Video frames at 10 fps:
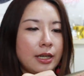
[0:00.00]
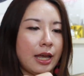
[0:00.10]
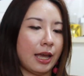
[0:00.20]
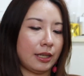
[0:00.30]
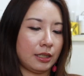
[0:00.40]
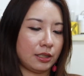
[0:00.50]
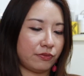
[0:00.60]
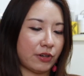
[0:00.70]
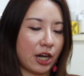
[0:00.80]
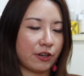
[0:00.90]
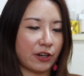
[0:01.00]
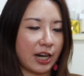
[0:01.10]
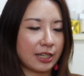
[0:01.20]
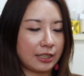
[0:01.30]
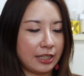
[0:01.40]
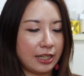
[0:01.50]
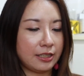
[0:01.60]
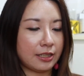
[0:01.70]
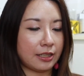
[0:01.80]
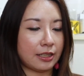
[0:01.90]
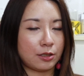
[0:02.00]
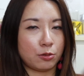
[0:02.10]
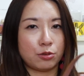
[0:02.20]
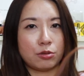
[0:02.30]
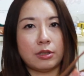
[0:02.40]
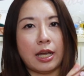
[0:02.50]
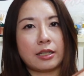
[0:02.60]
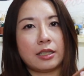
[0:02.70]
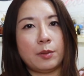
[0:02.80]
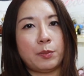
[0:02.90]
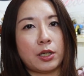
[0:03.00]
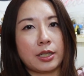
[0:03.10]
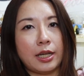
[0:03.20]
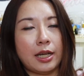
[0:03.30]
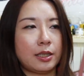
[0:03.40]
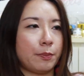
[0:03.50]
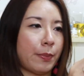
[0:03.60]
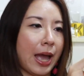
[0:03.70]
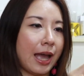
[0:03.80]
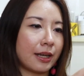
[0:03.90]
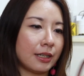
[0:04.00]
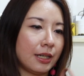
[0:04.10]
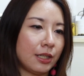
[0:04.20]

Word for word: and it's very very clean and there's also like a pocket at the back